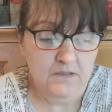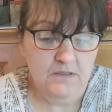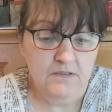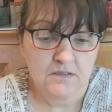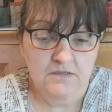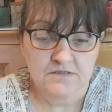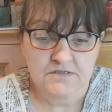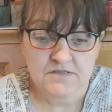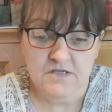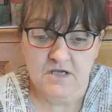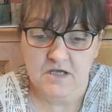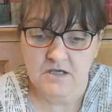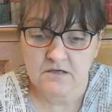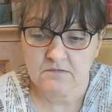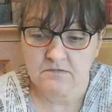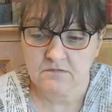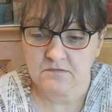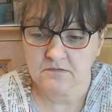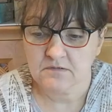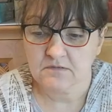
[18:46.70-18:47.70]
So
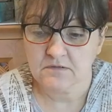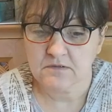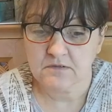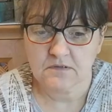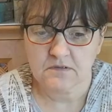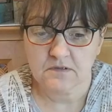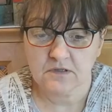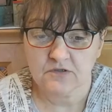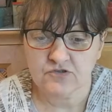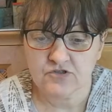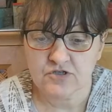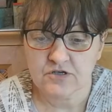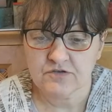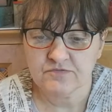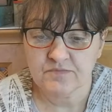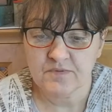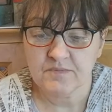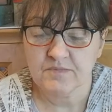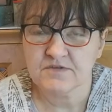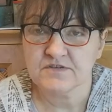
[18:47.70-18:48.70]
I chose
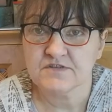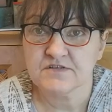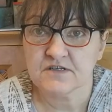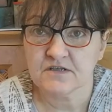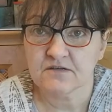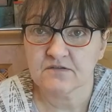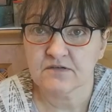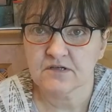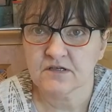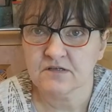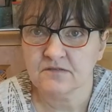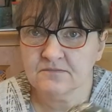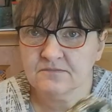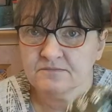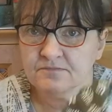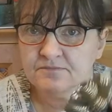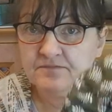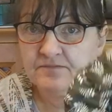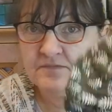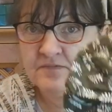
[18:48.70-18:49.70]
my material
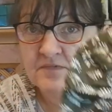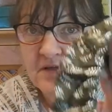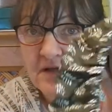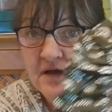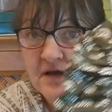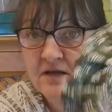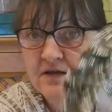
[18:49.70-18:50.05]
and